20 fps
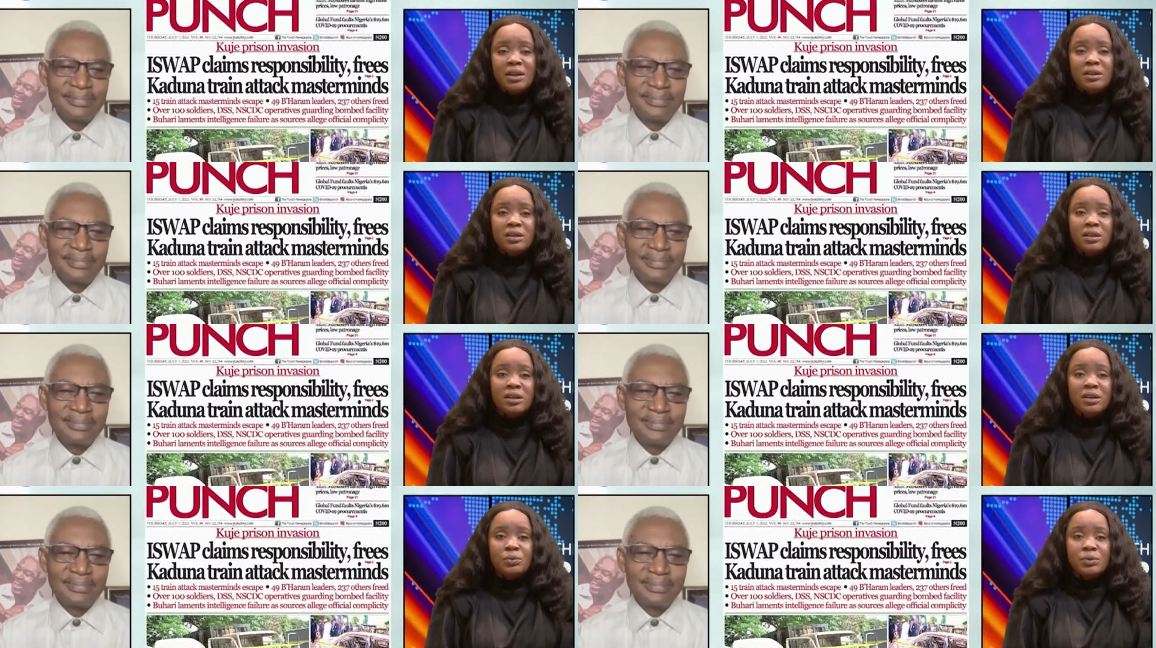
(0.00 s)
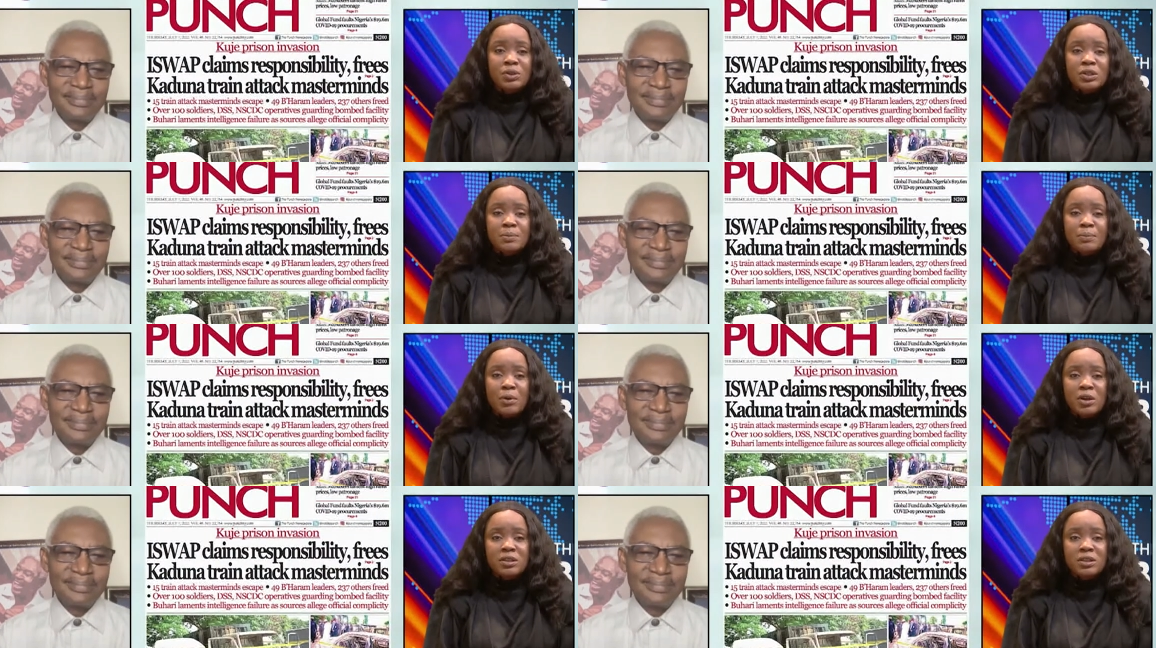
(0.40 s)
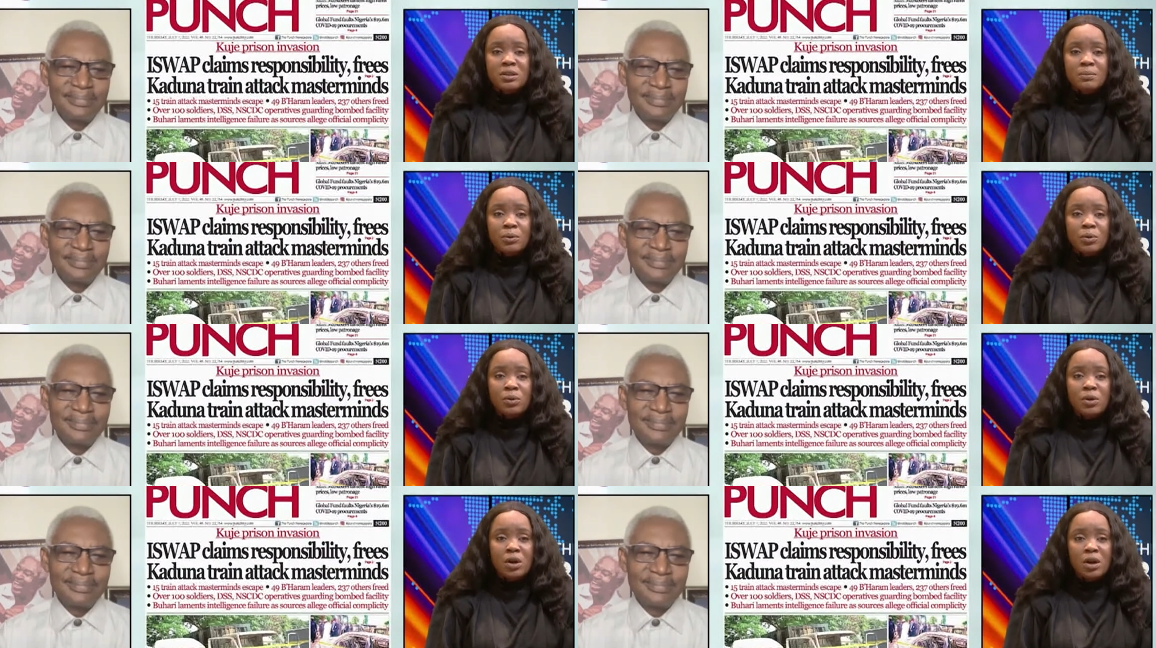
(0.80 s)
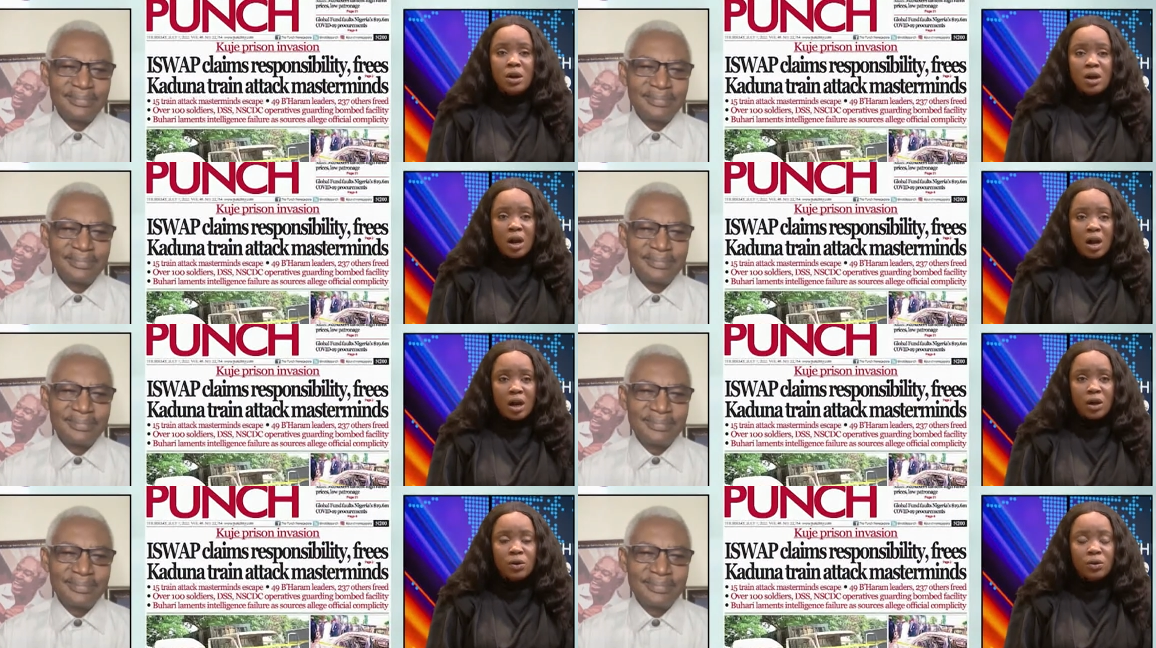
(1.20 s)
Speaker 1: they're responsible,
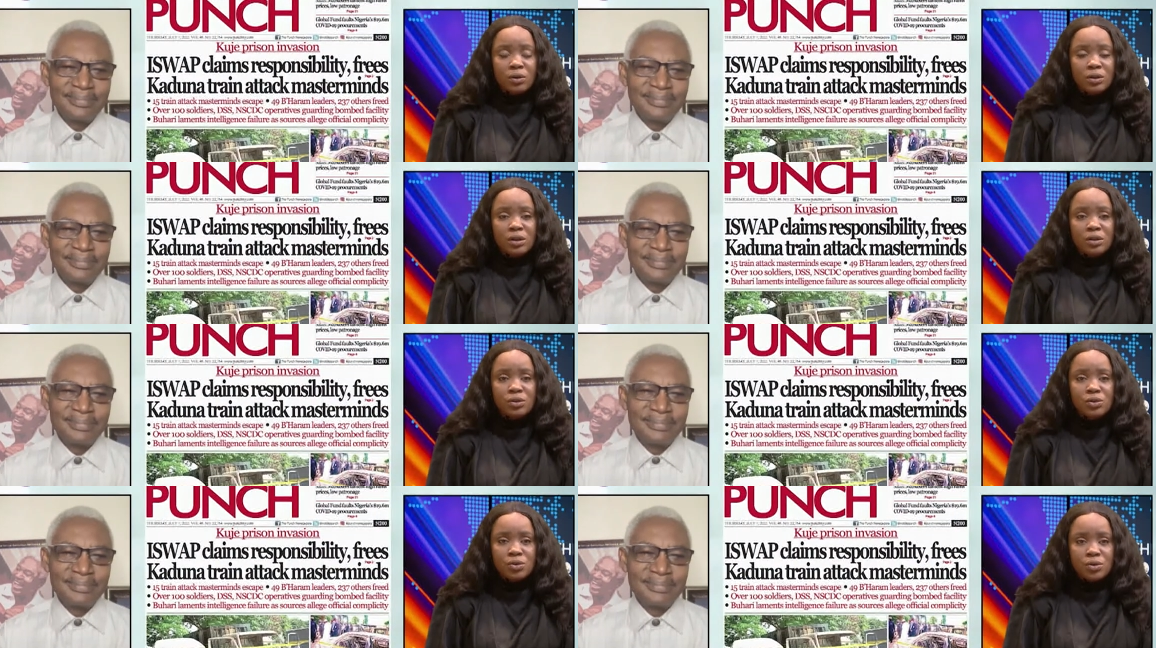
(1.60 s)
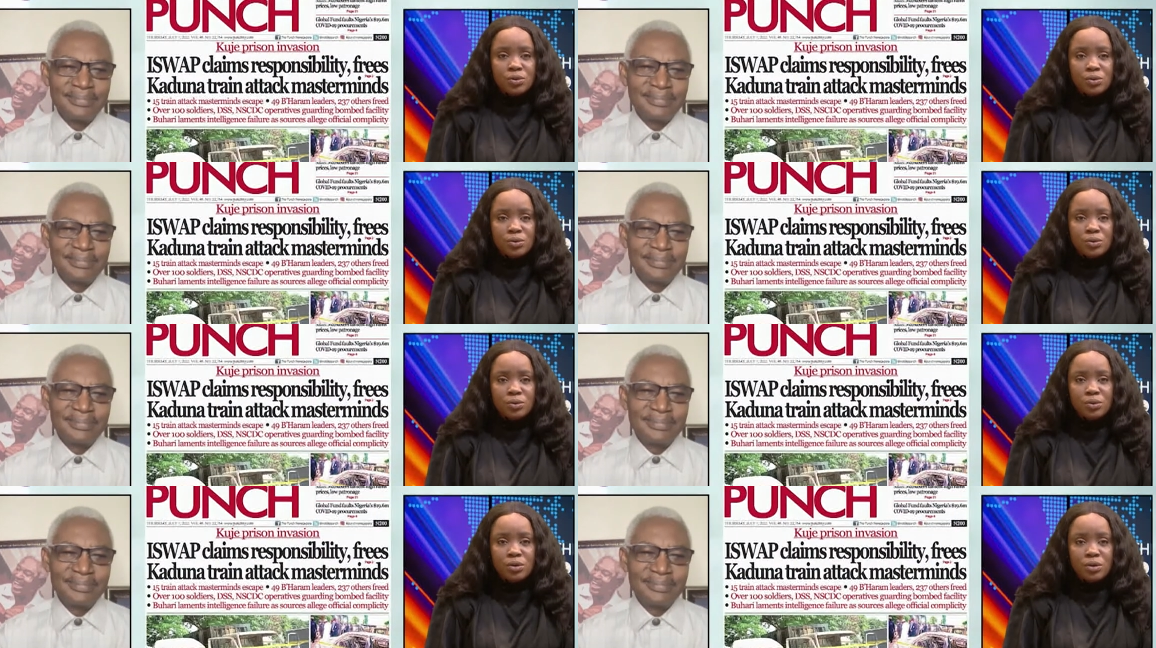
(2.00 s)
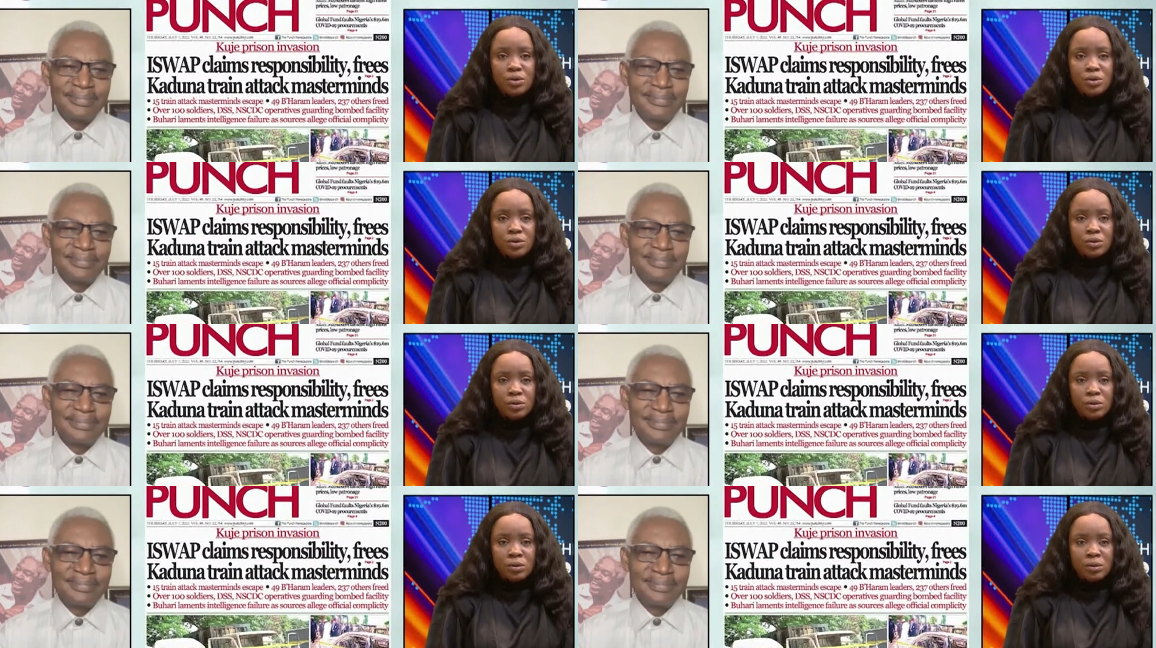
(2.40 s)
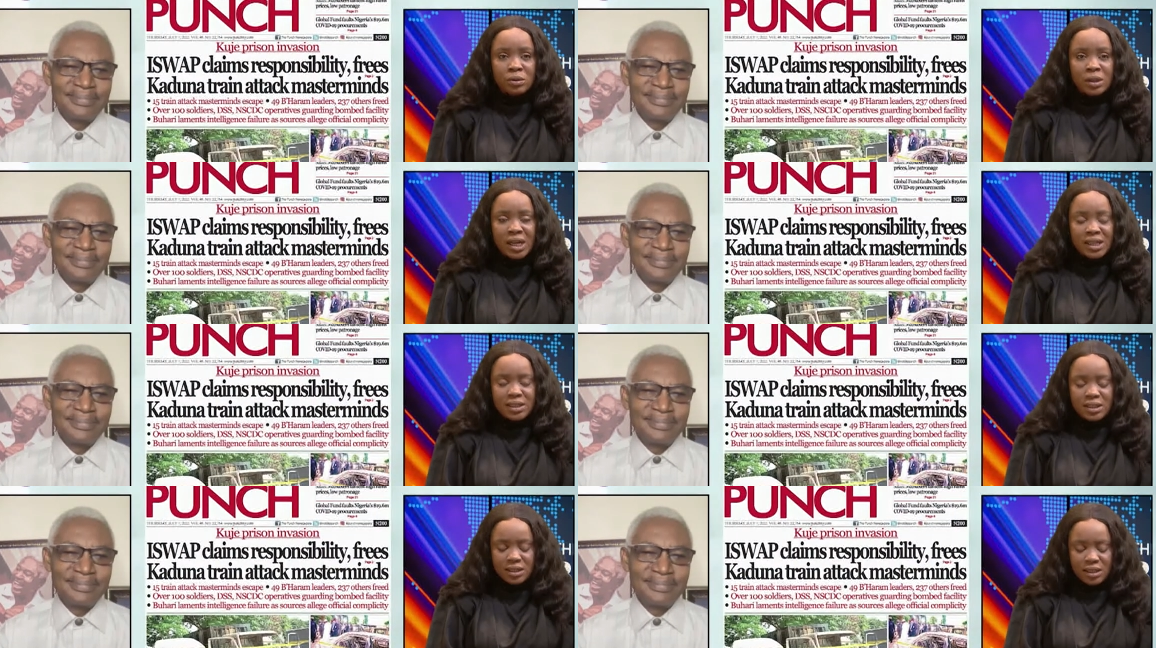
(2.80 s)
according to, you know,
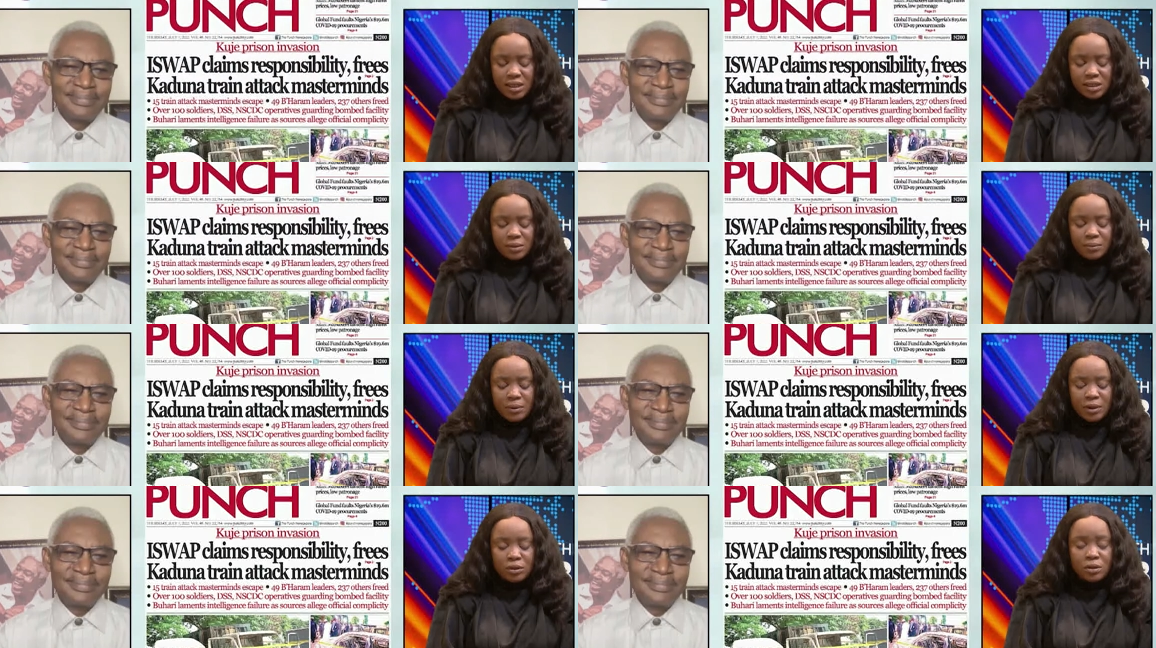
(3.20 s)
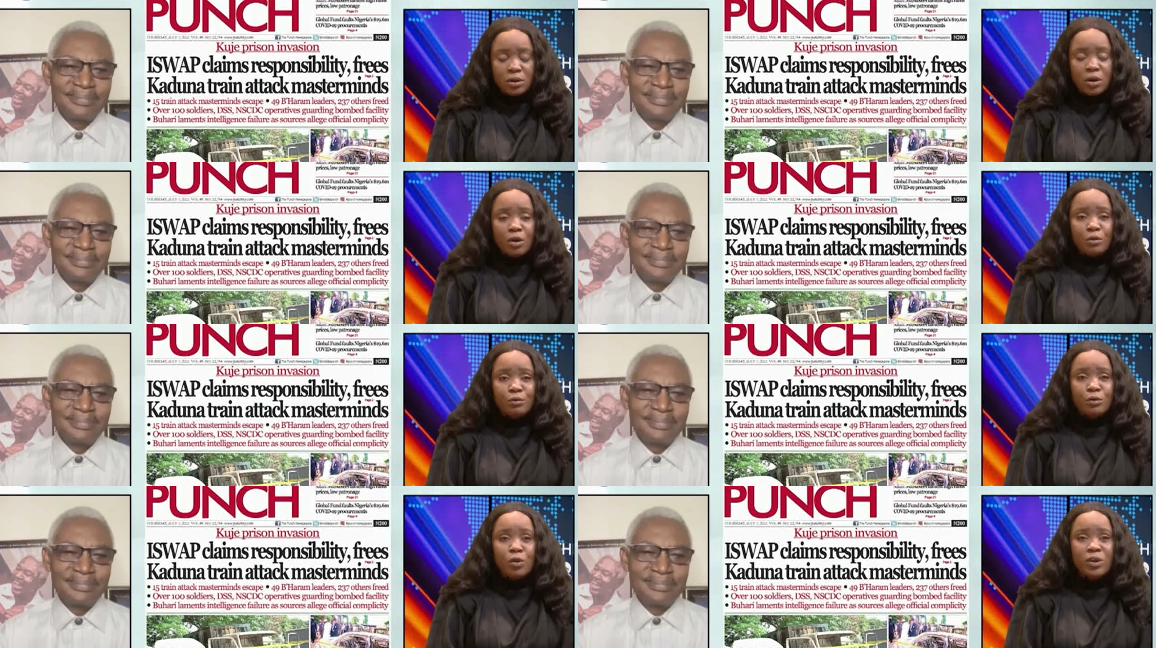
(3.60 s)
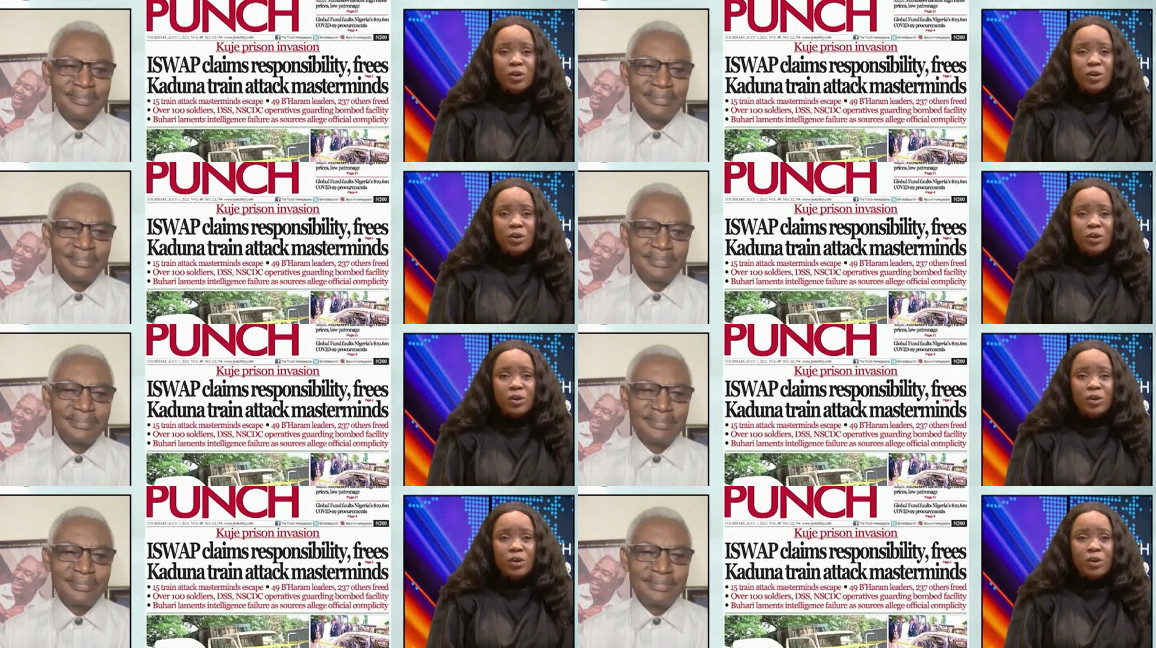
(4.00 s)
that statement, for